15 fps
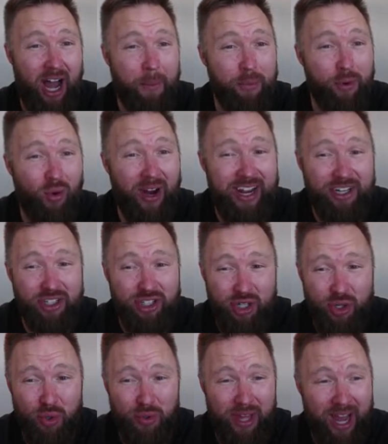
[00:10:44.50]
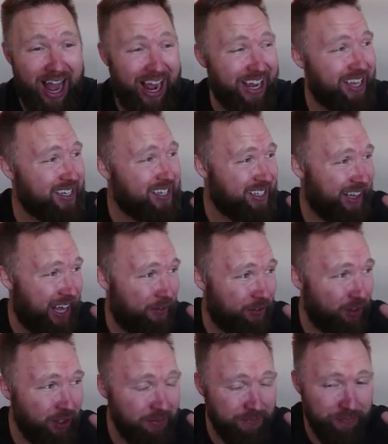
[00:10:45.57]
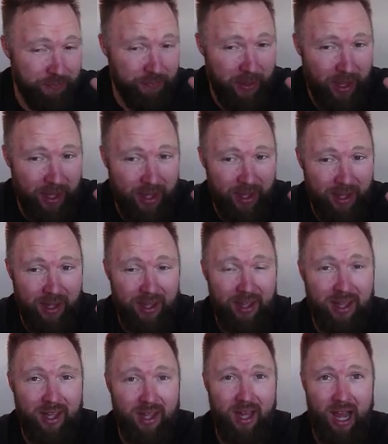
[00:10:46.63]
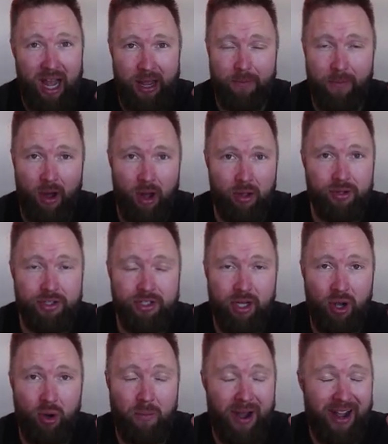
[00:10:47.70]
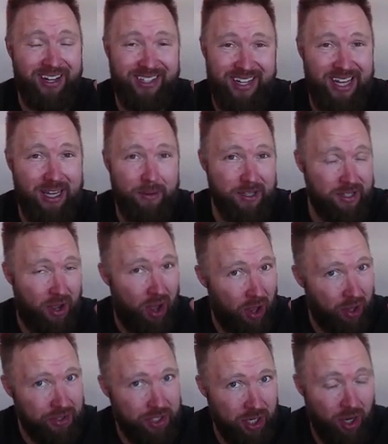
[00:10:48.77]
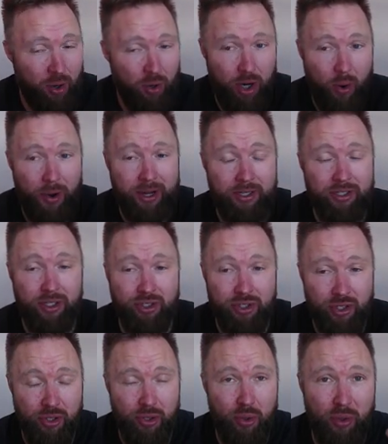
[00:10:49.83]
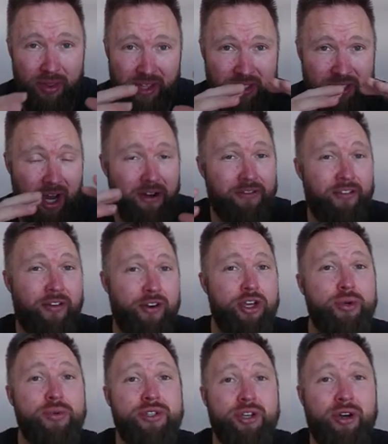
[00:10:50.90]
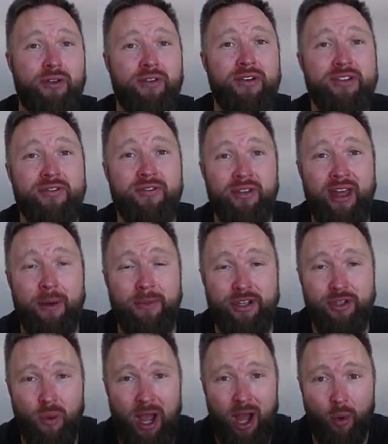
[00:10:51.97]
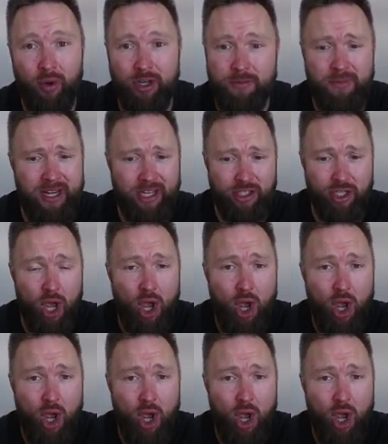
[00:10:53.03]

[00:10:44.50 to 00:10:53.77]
upgrade to the highest level, my team is also going to do the done for you service for them as well, which means